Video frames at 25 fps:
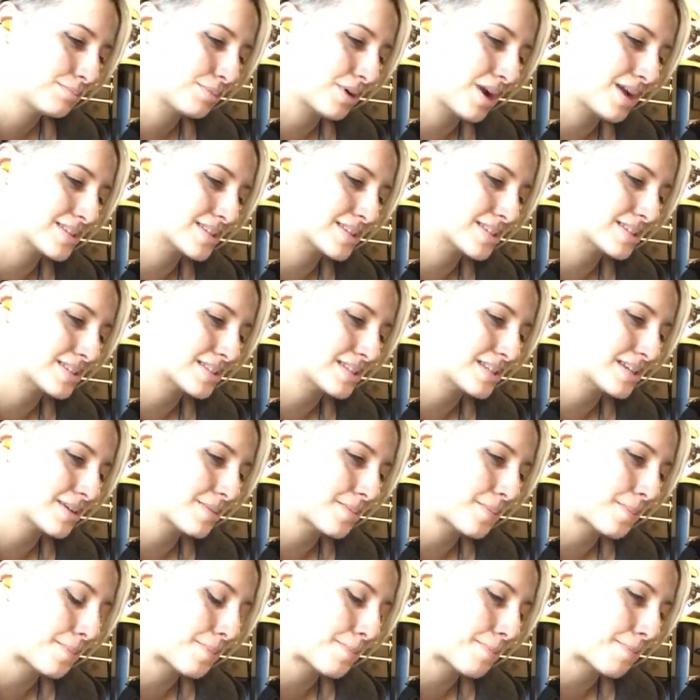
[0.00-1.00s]

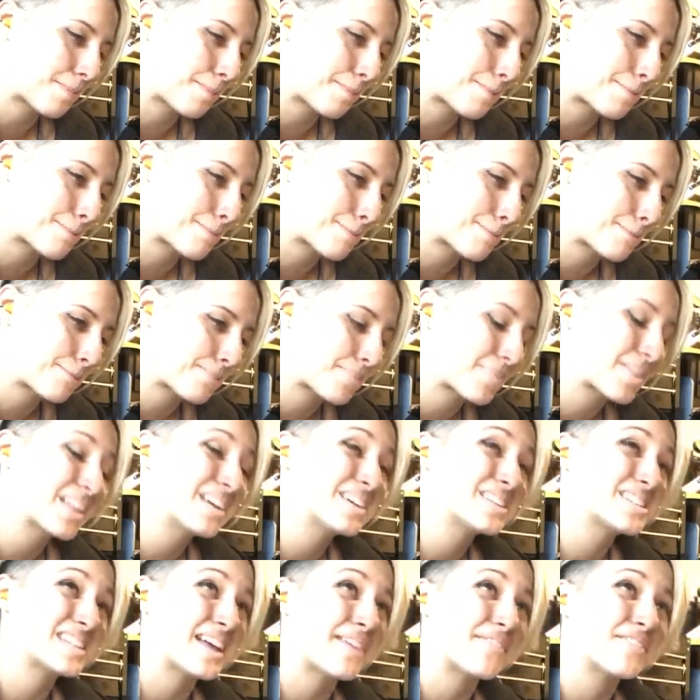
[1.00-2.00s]
Processing.
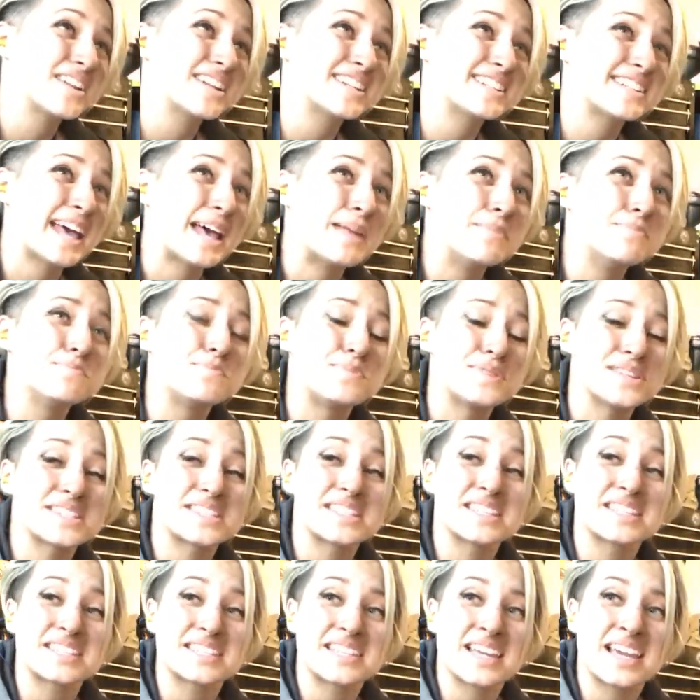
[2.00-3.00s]
7 to 10
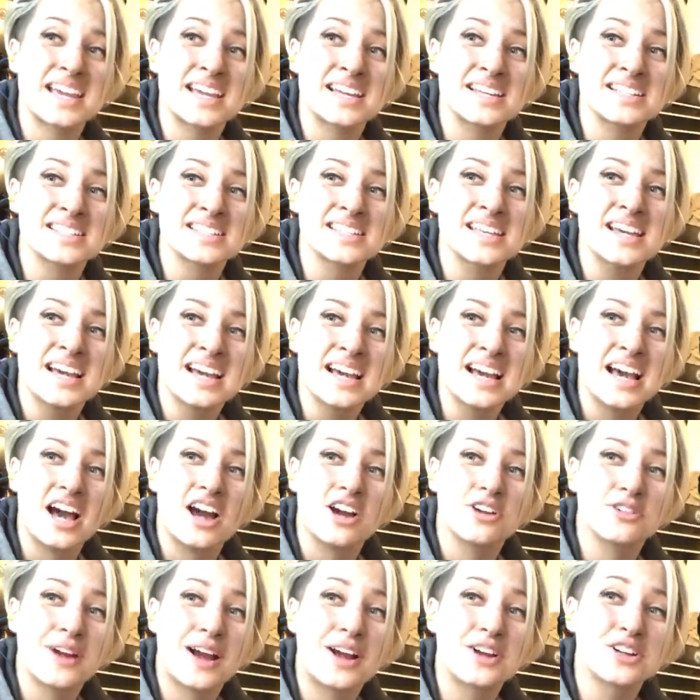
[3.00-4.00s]
business days
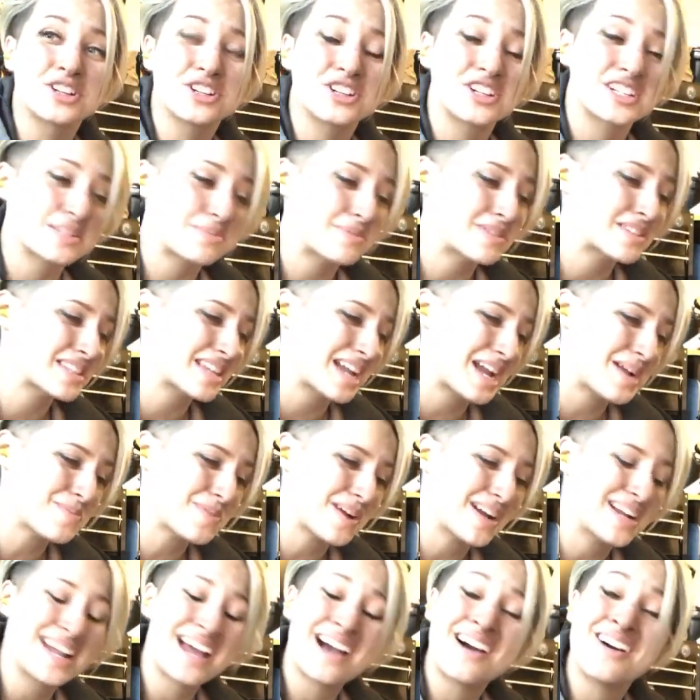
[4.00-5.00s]
around Christmas time
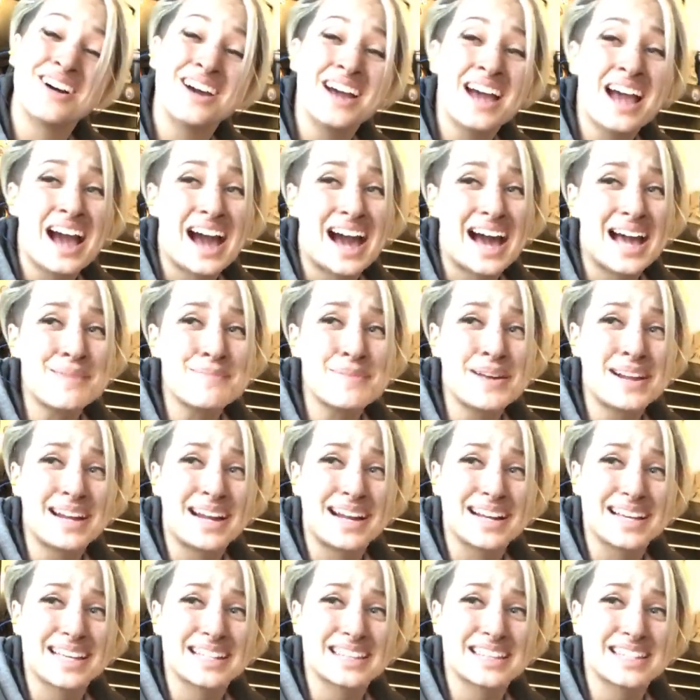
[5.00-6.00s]
right now. I might
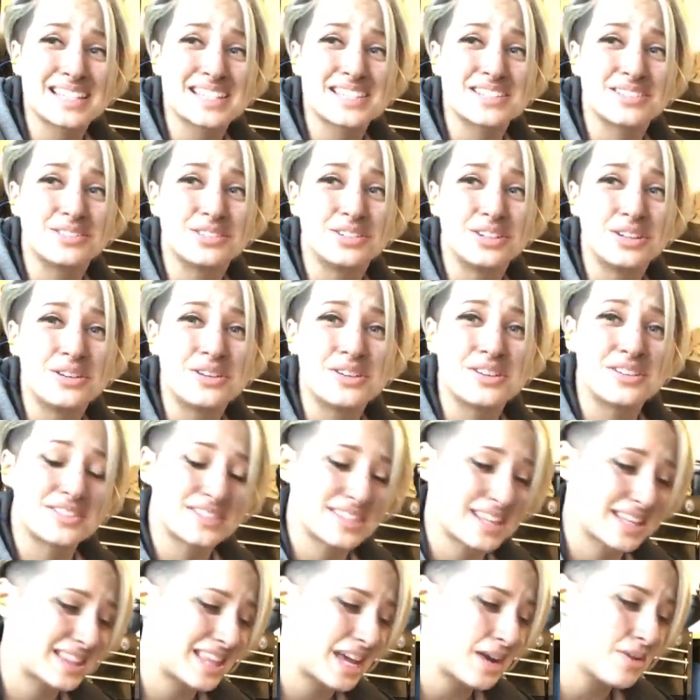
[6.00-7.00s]
not get this till New
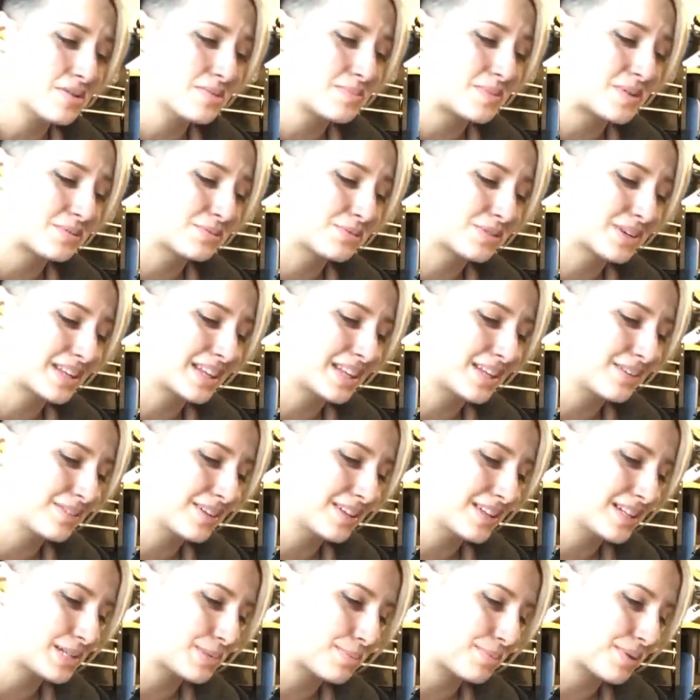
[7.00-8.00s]
Year's. Like, that would be really,
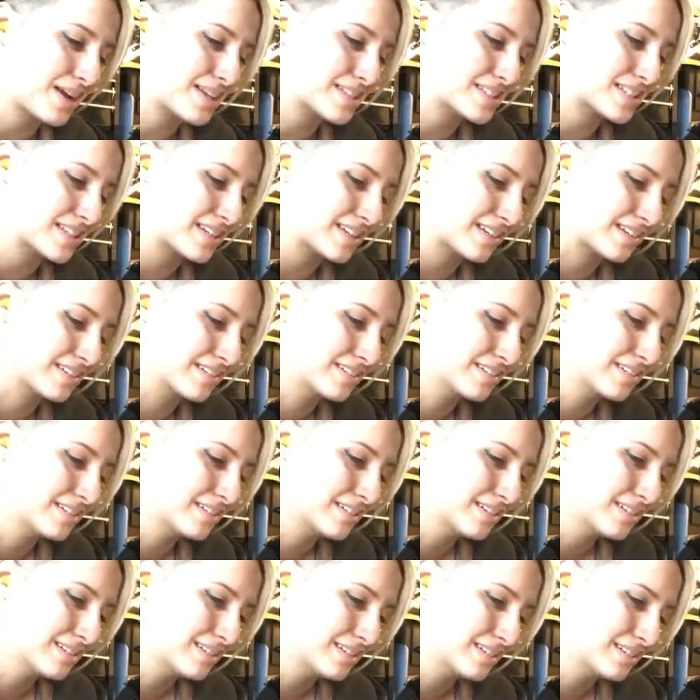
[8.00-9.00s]
really depressing.
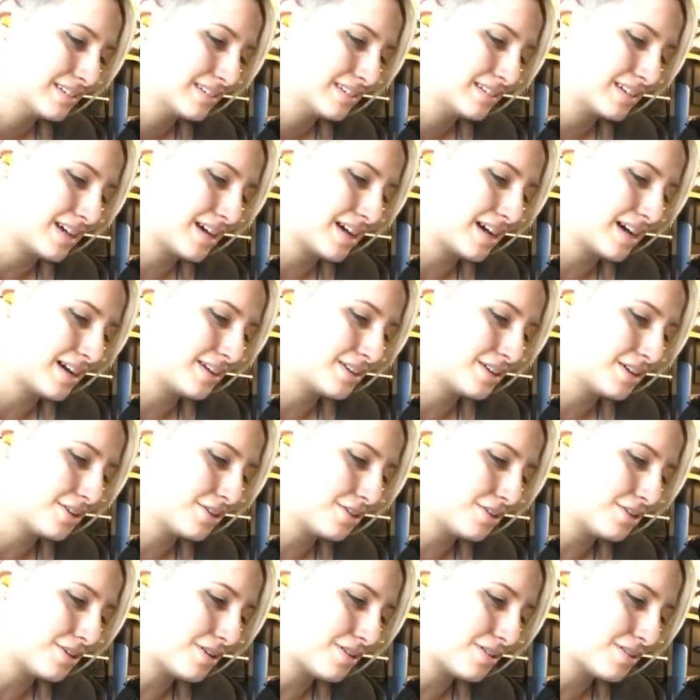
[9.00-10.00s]

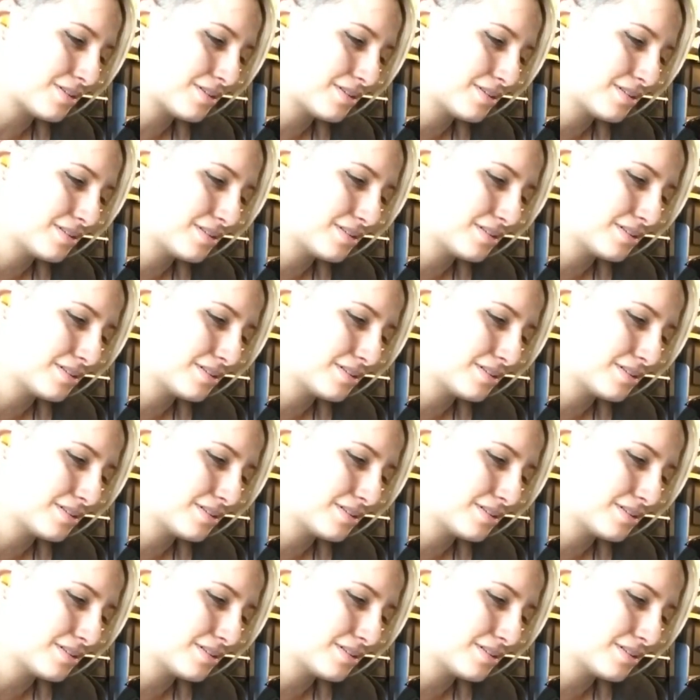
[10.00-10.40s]
No.